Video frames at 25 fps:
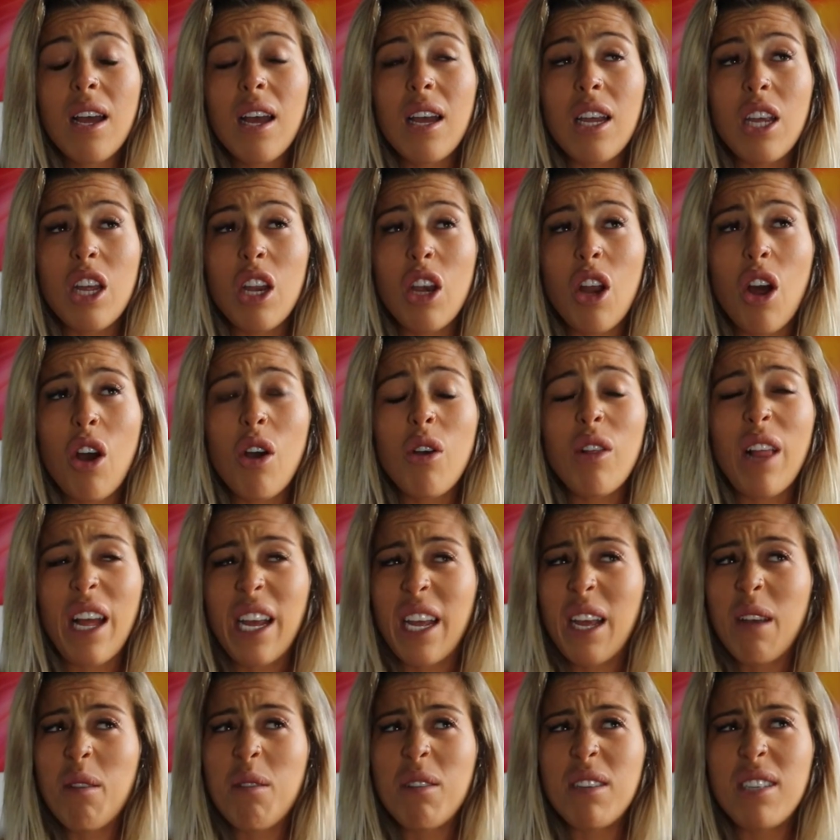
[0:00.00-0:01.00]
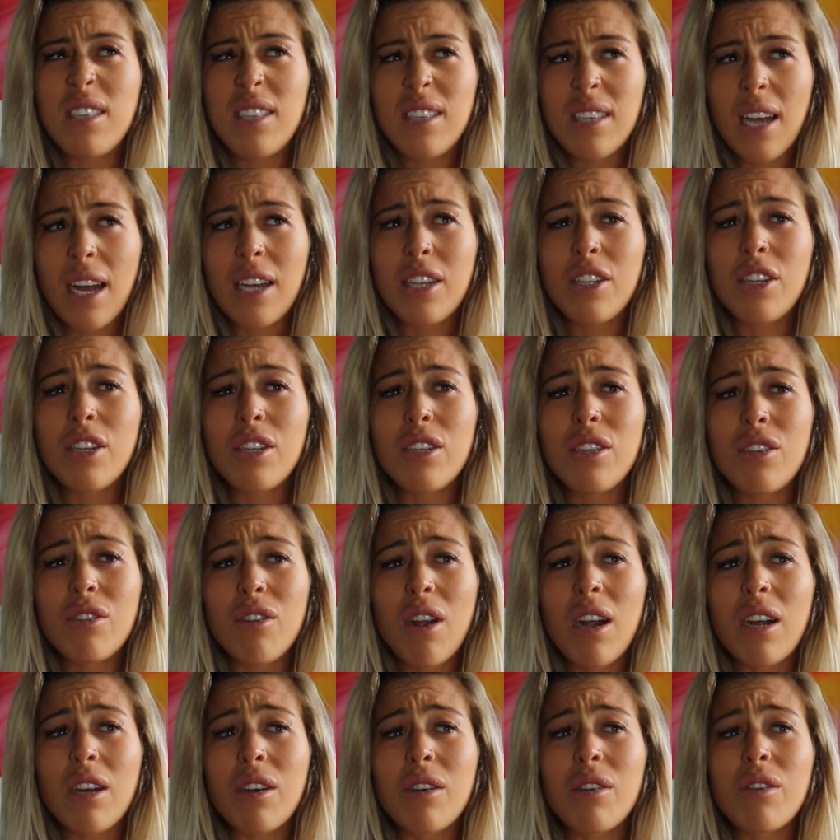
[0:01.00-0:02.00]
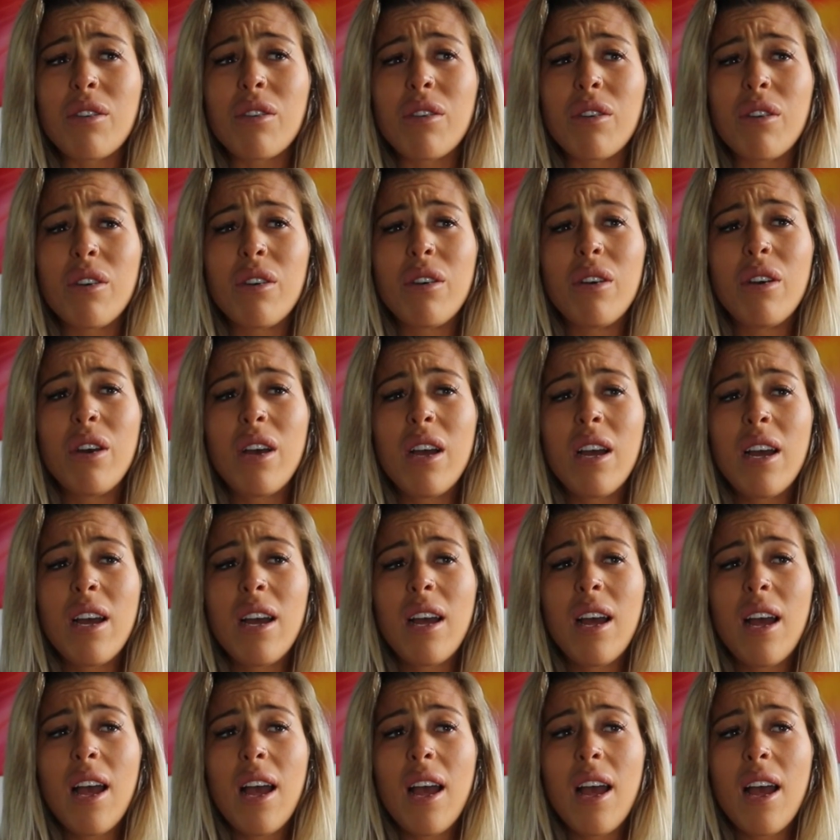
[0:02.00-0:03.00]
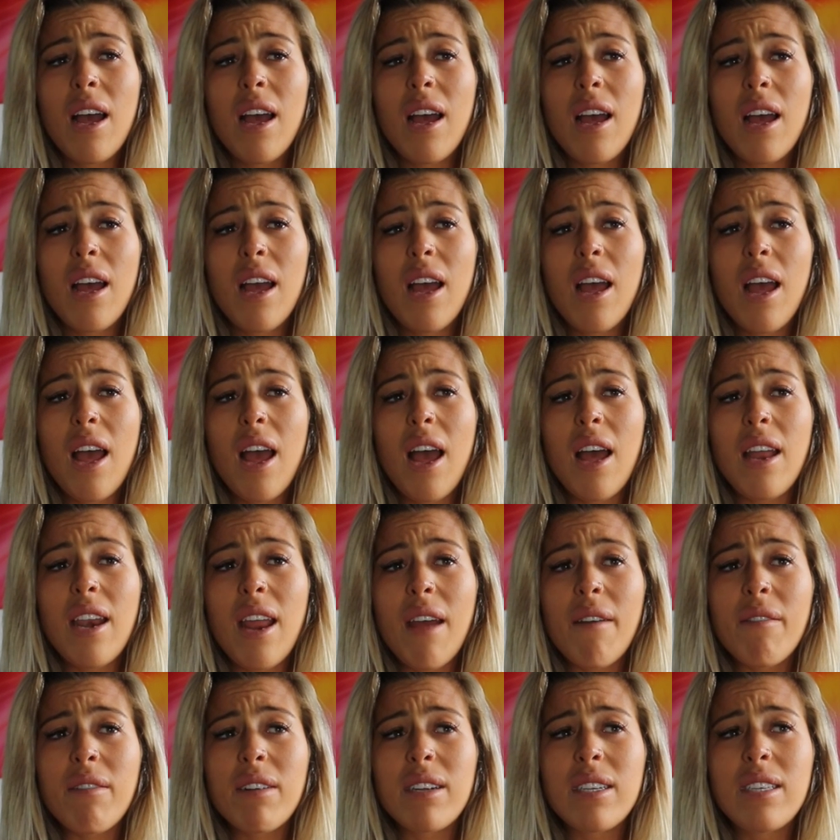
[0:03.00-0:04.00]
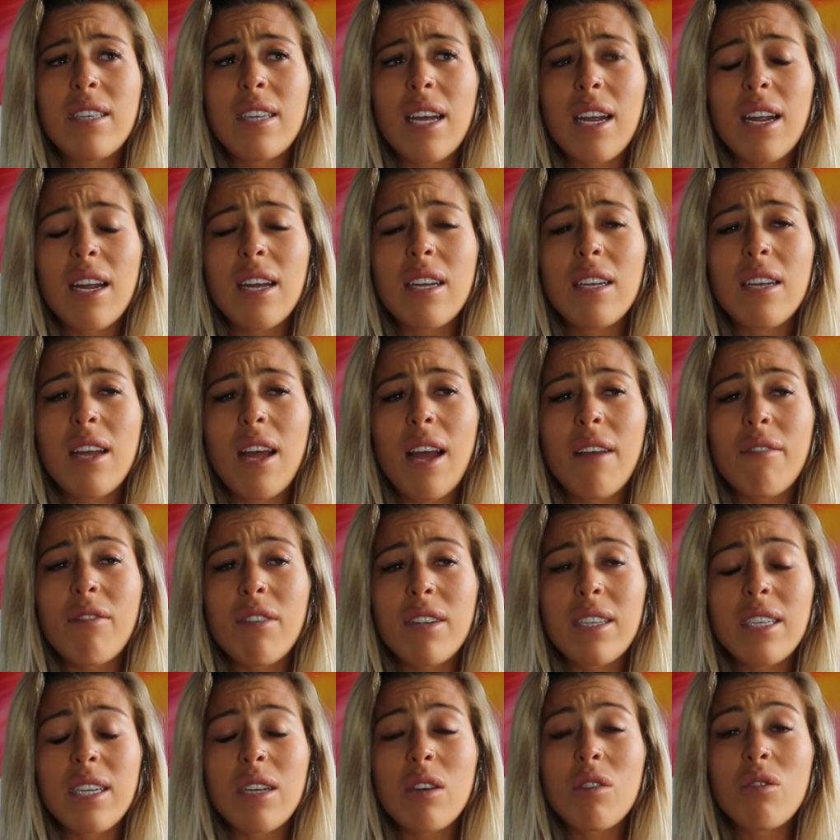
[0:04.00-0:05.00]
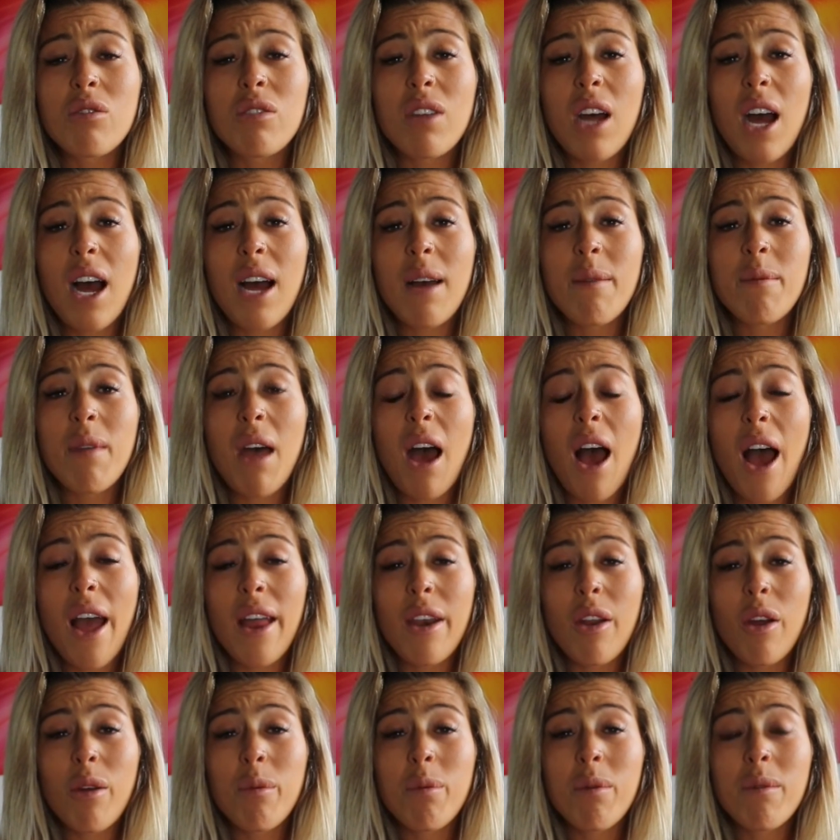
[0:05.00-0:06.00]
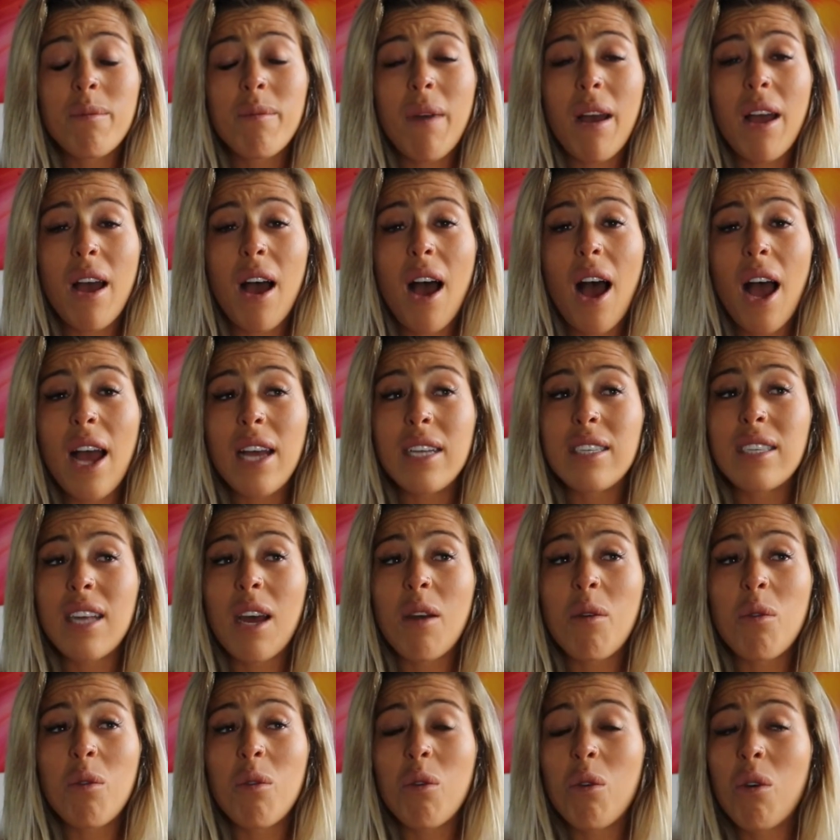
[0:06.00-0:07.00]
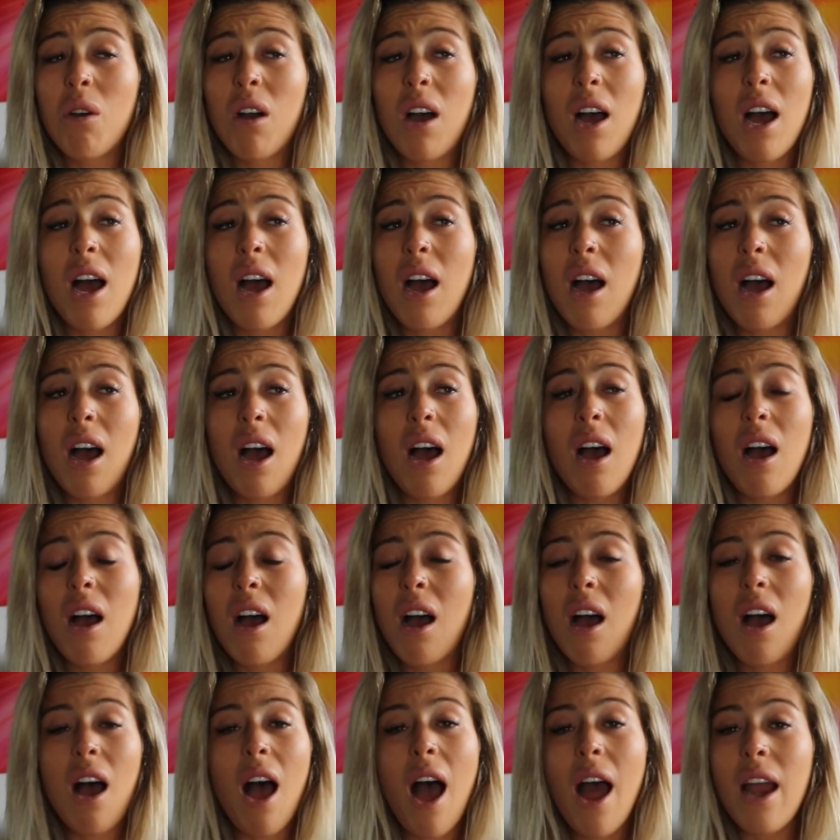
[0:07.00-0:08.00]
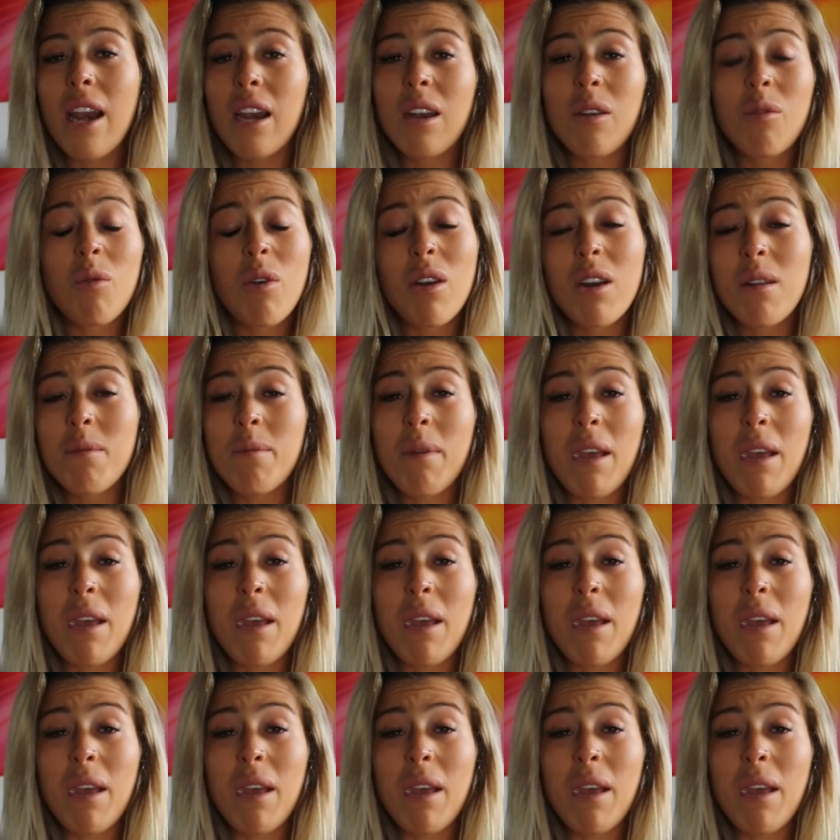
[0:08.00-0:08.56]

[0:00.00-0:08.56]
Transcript: You know, like it was such a struggle. And every single time that I'd open my eyes, I didn't want to